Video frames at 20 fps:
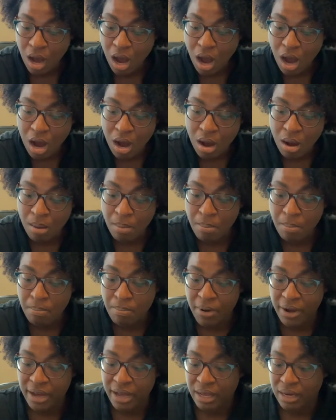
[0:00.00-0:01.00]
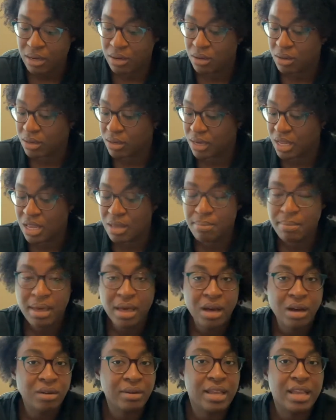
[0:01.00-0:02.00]
But
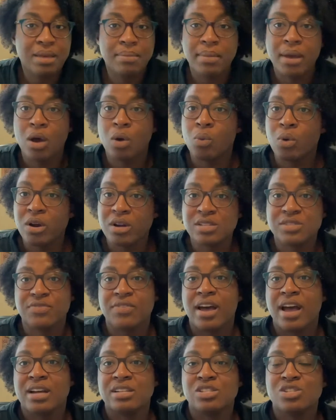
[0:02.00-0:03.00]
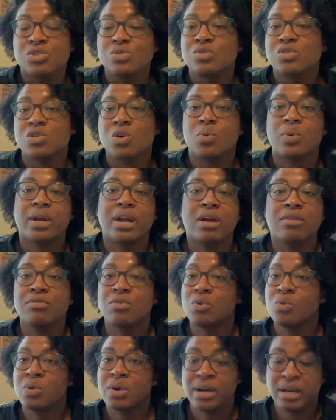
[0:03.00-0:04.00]
Email works fine too. So
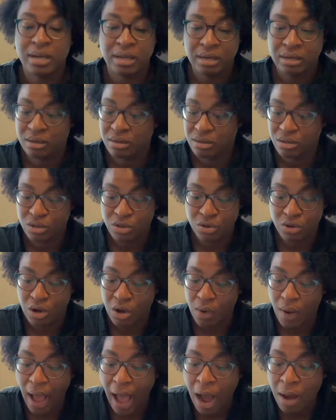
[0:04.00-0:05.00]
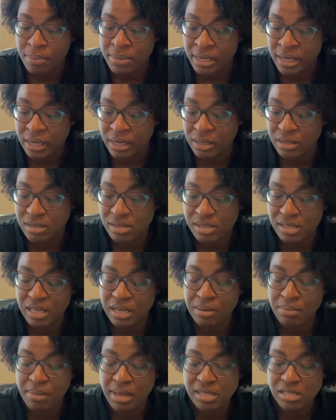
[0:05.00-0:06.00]
whatever one, I'll be
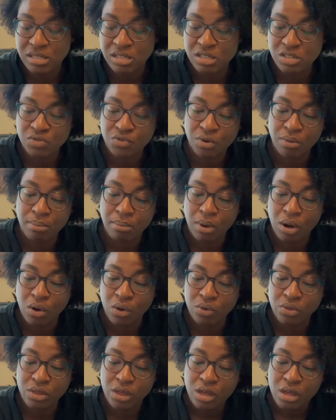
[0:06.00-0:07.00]
sending messages from both.